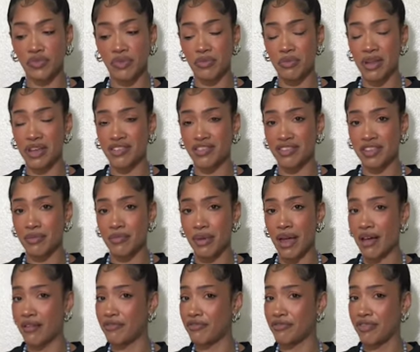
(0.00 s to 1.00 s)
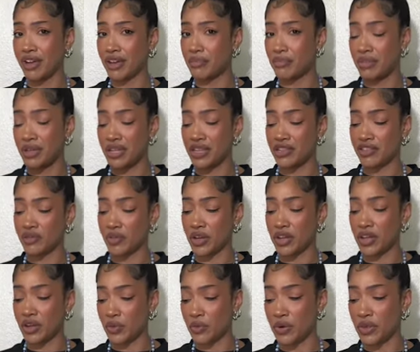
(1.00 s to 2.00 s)
it makes them have fun being this way
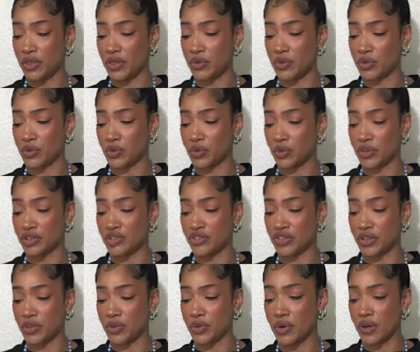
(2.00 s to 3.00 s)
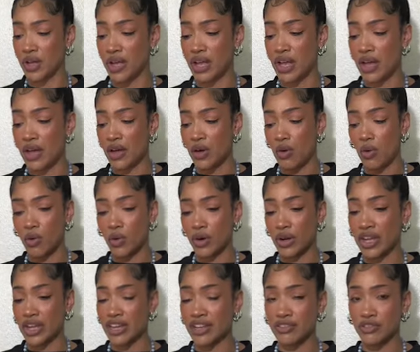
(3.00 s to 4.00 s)
here with you and towards you or
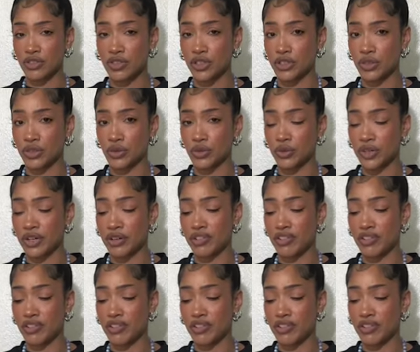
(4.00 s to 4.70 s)
kids or children.